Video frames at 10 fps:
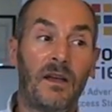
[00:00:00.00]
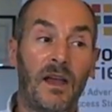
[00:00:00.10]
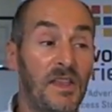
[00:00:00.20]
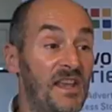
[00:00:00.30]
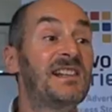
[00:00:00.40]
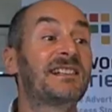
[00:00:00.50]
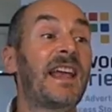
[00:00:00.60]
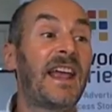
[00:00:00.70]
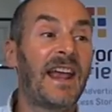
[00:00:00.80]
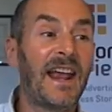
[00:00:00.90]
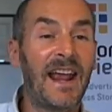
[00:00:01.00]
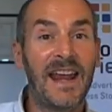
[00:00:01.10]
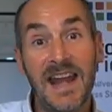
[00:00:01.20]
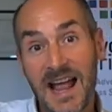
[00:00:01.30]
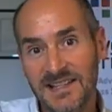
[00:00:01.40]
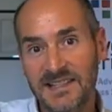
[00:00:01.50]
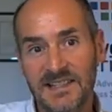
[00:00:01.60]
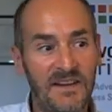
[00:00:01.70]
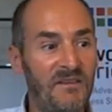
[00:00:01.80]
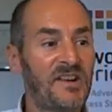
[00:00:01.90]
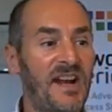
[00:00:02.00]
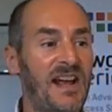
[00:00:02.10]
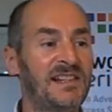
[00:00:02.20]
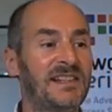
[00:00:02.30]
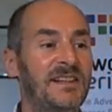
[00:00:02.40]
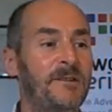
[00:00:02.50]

it's a very nice